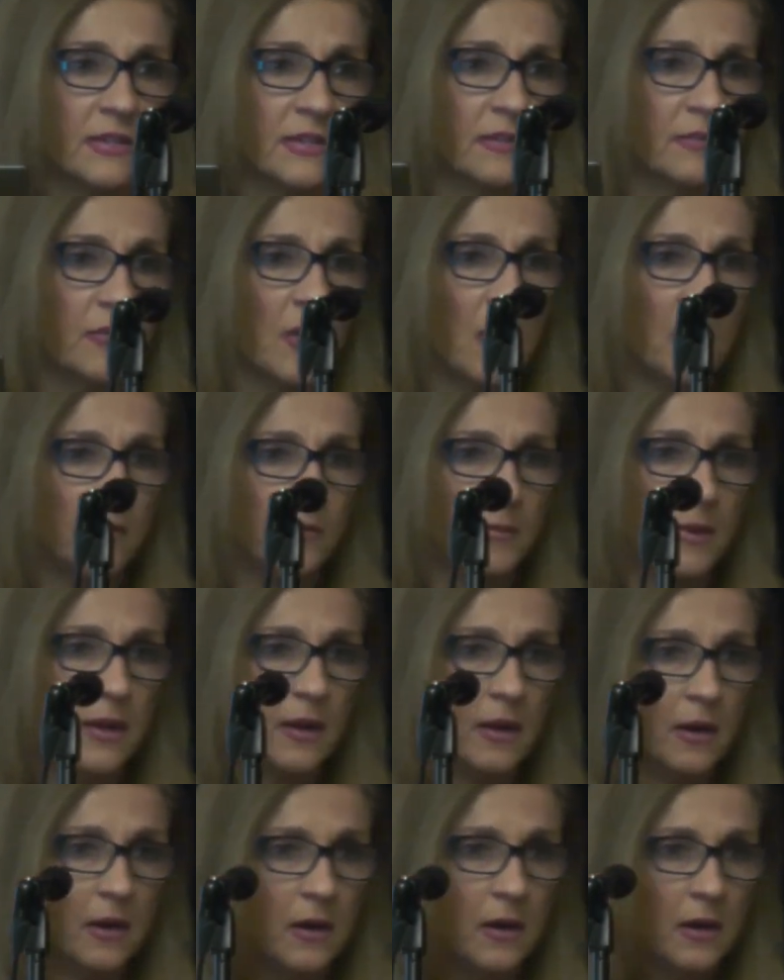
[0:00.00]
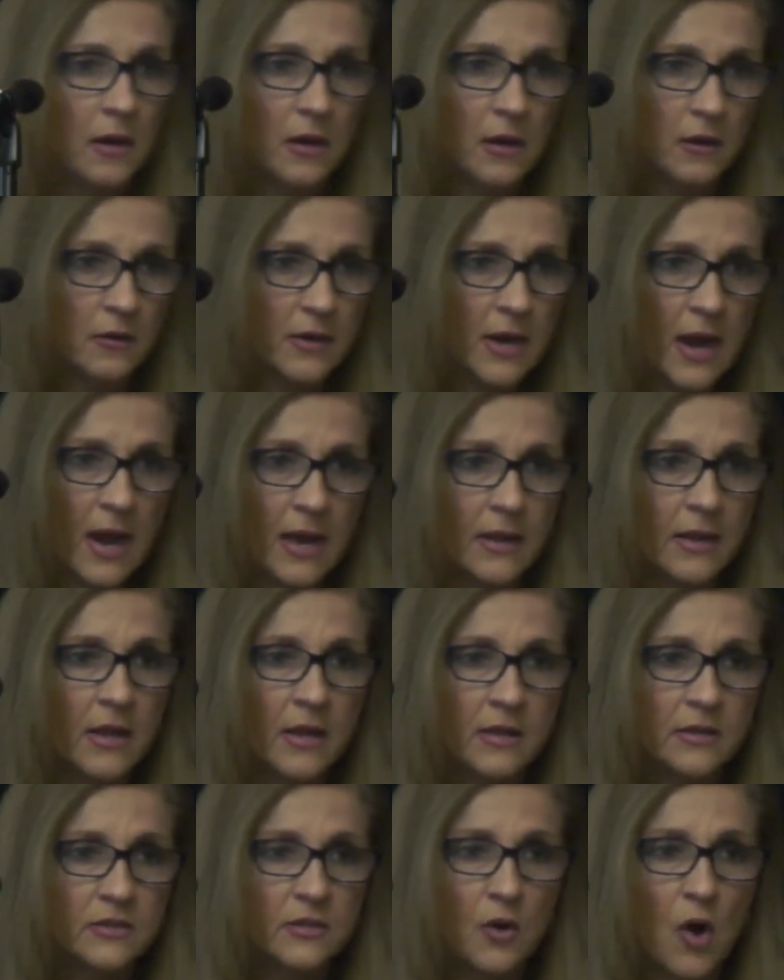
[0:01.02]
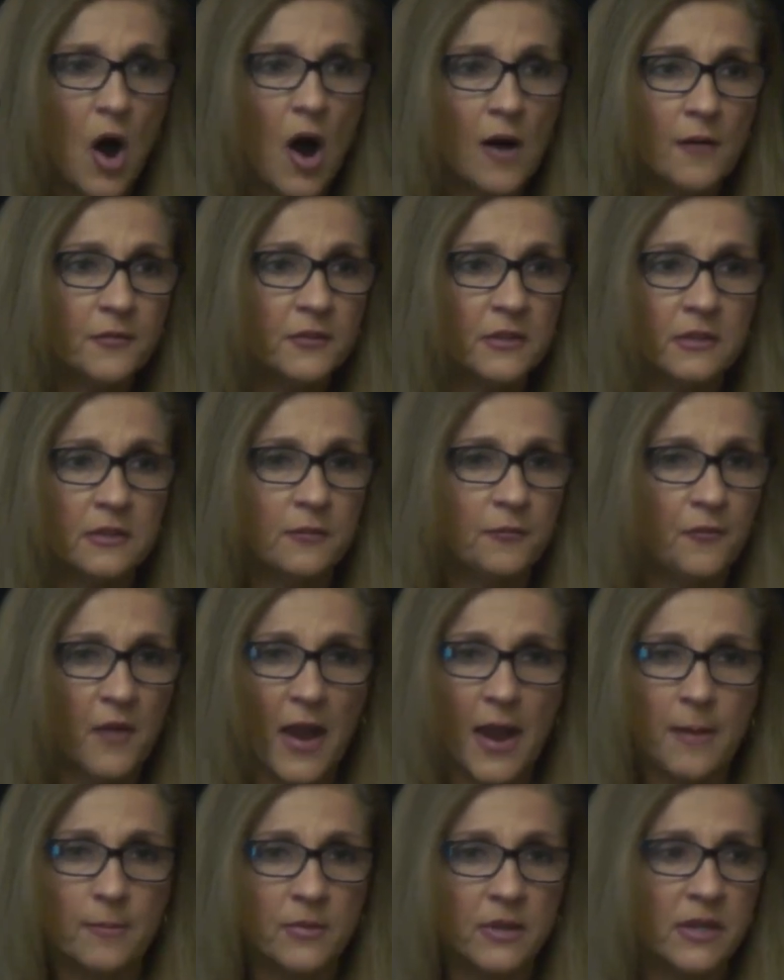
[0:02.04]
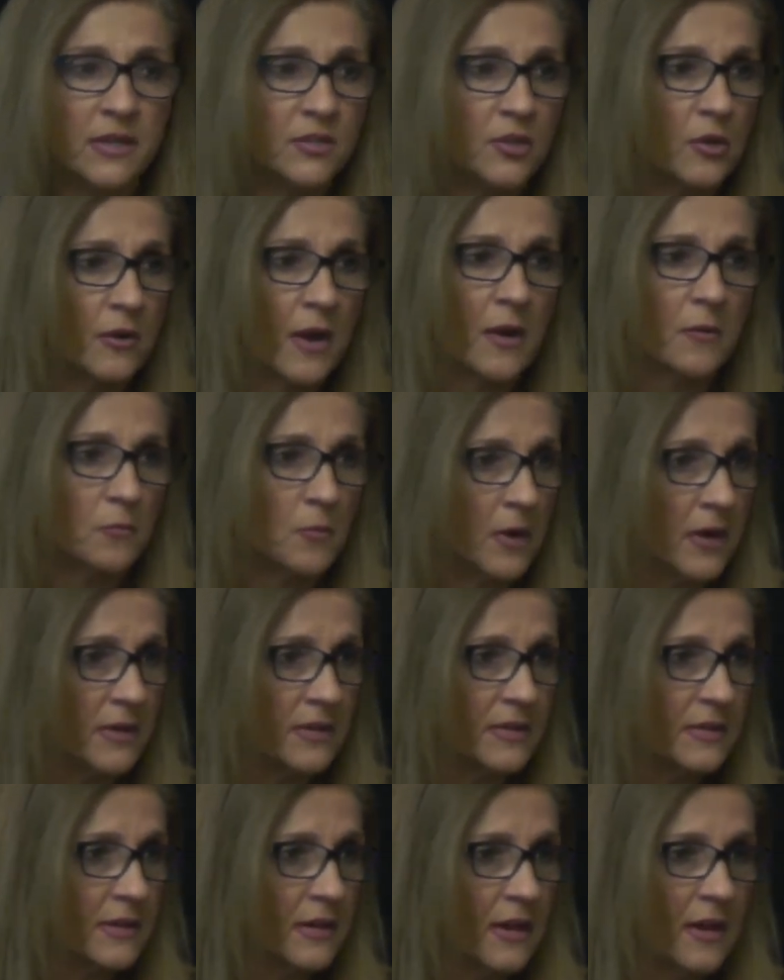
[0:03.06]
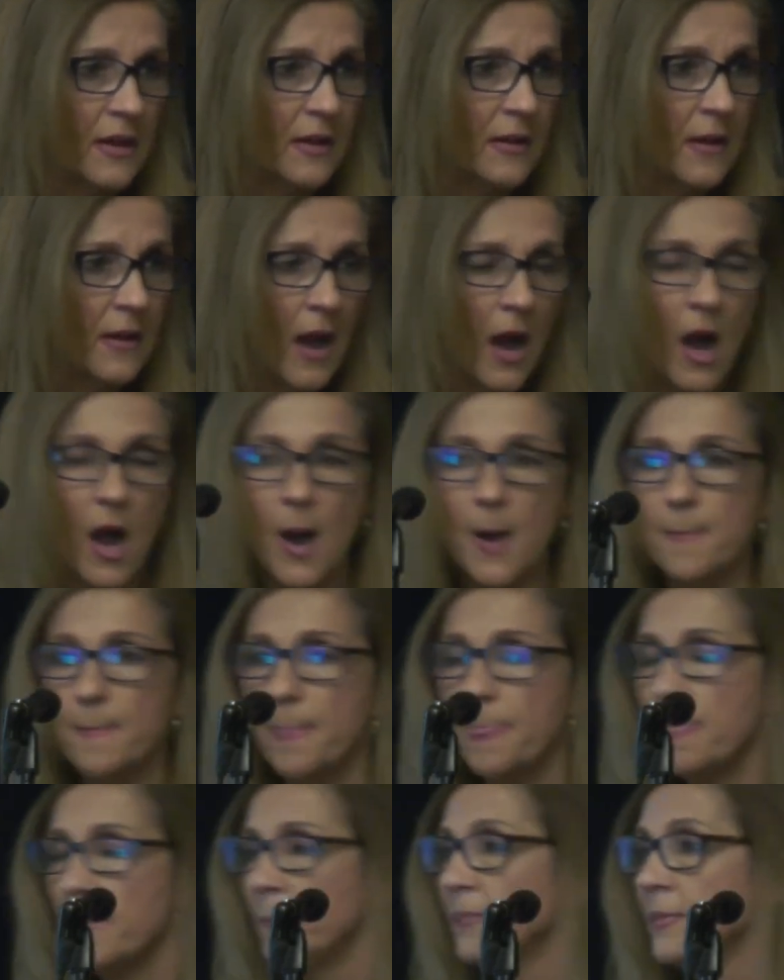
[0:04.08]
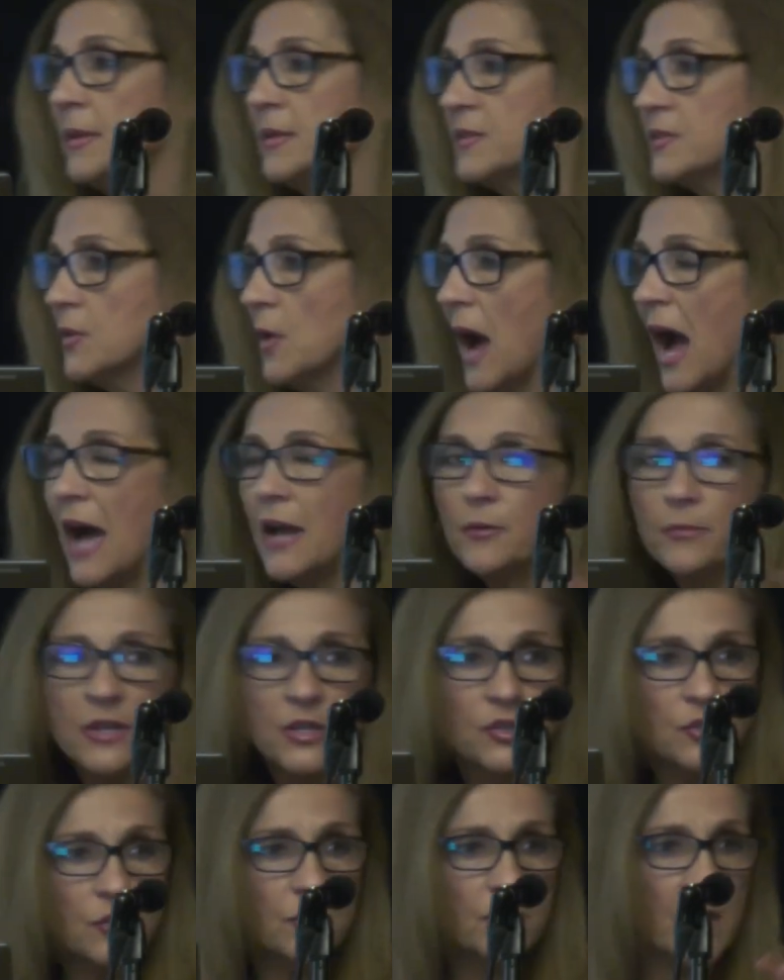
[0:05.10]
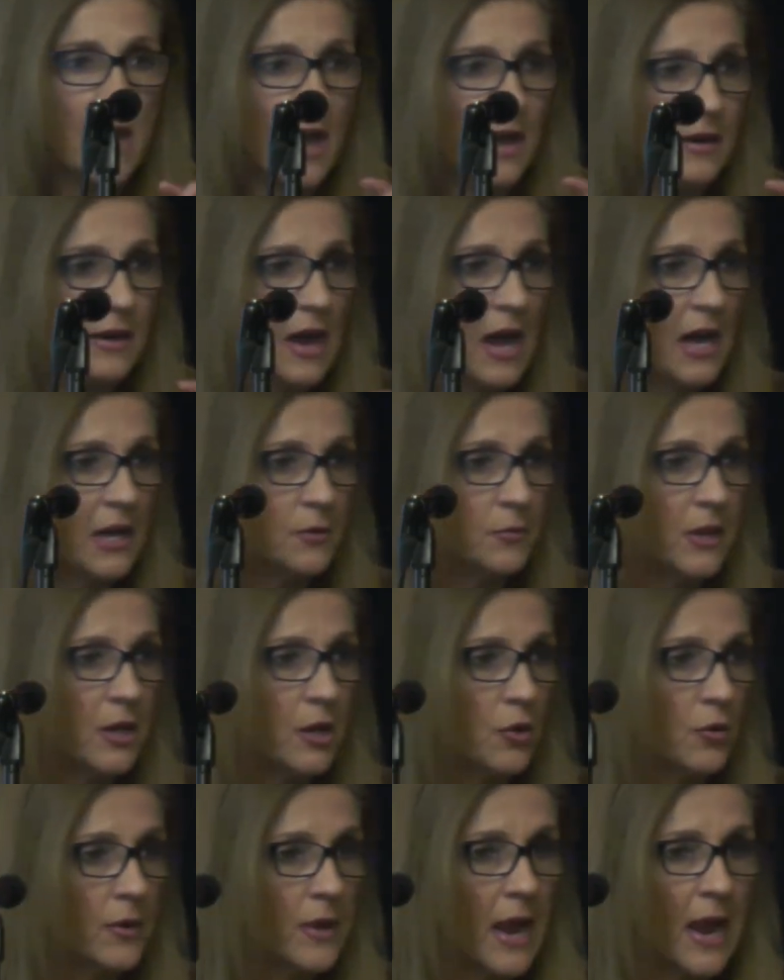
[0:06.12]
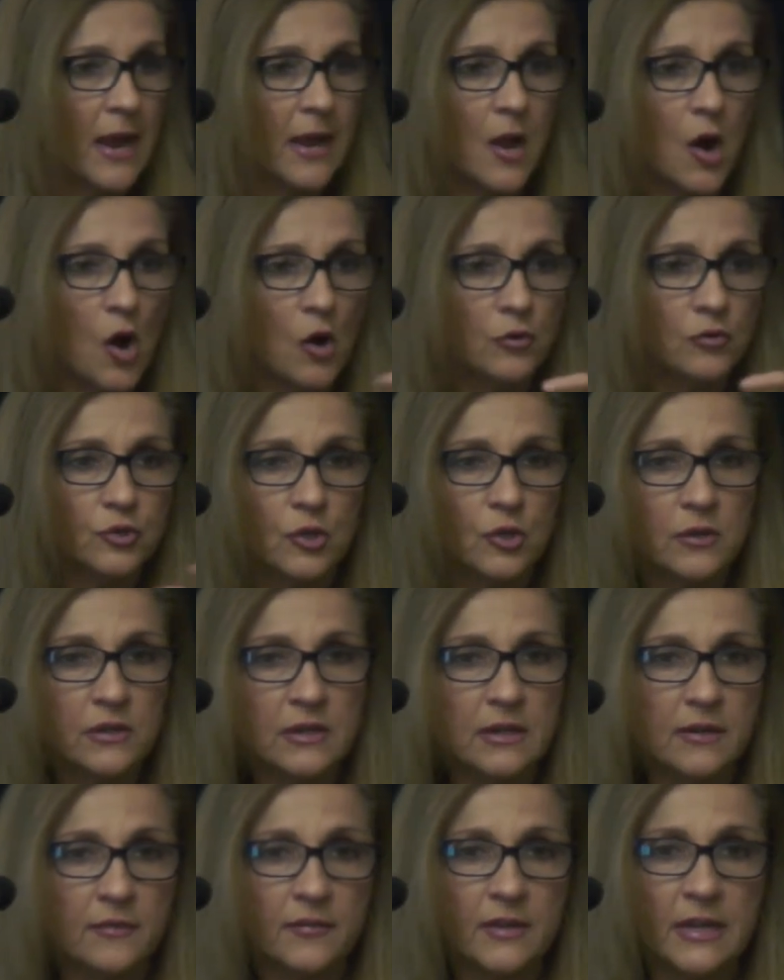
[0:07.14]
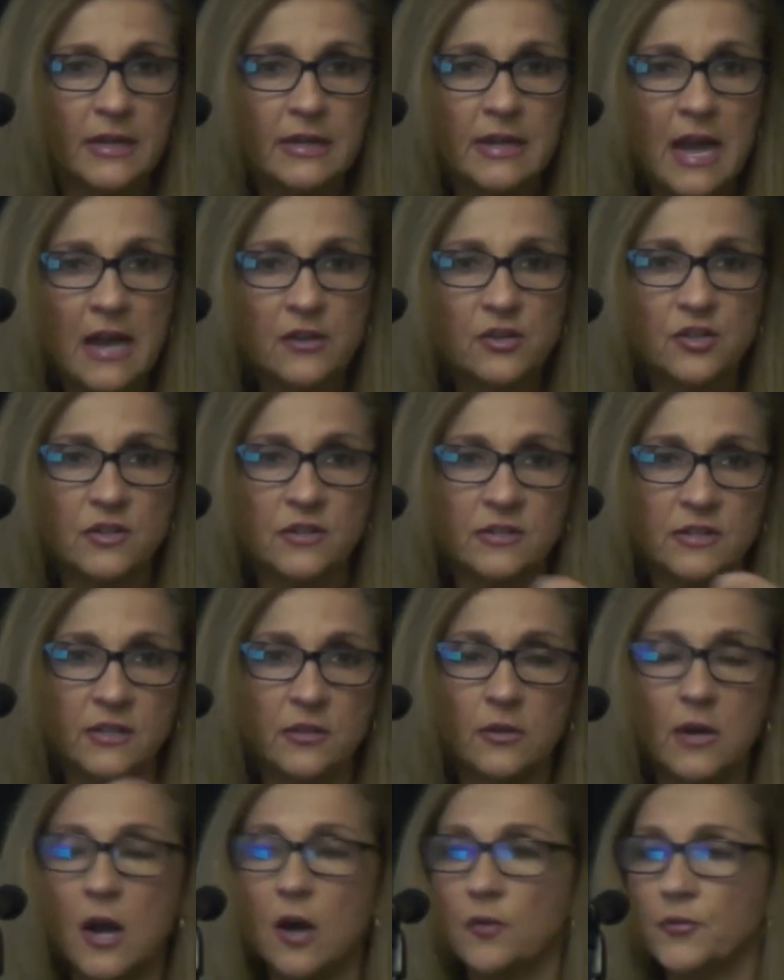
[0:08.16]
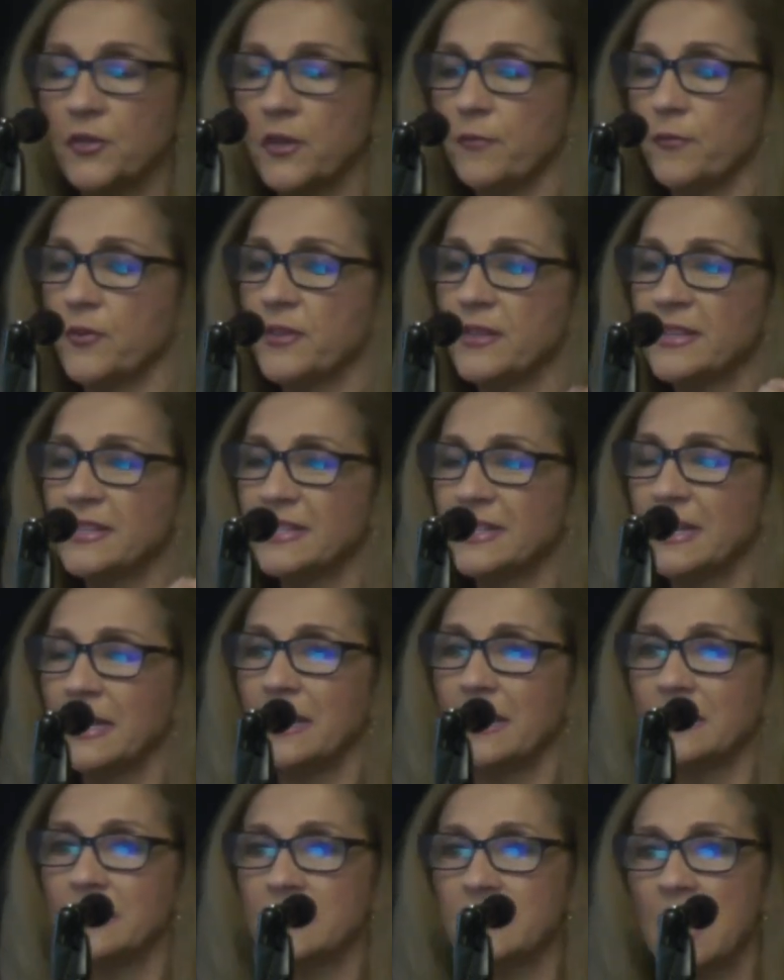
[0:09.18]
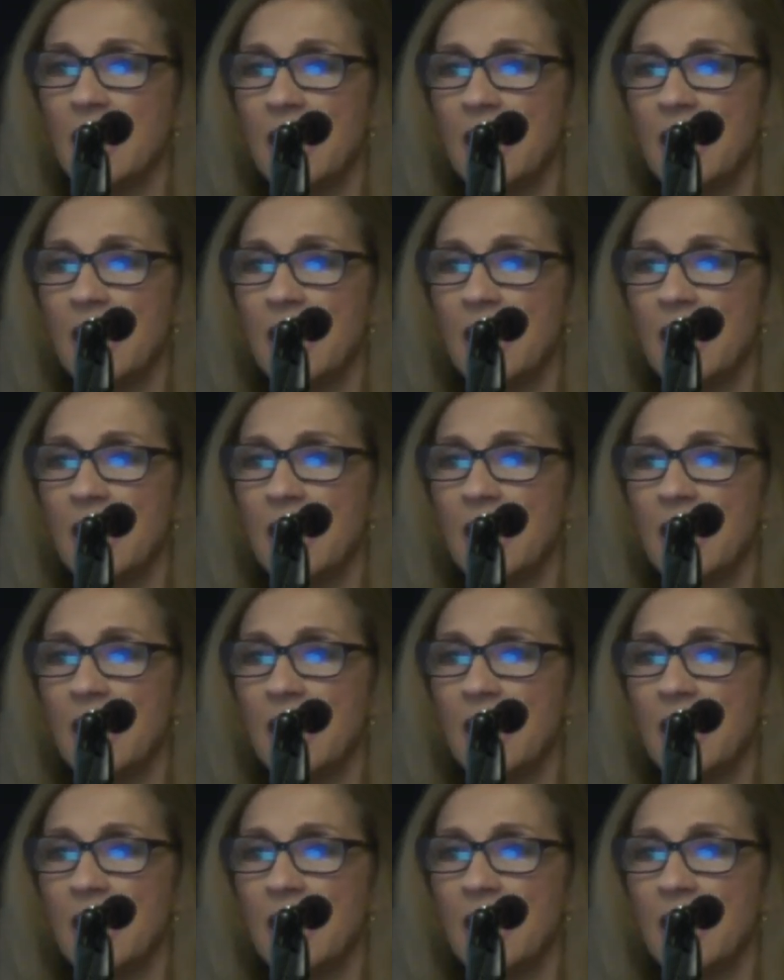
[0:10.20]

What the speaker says: involvement, okay? So often the families are at risk. So how do we do that? How do we create alternative connections that are healthy for these kids?